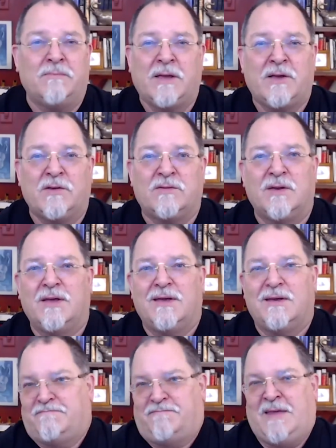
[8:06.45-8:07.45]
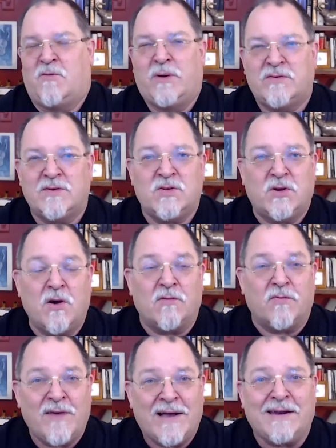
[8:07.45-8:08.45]
because everybody says you
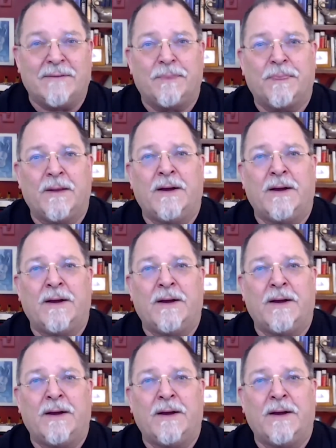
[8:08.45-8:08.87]
can't fight it.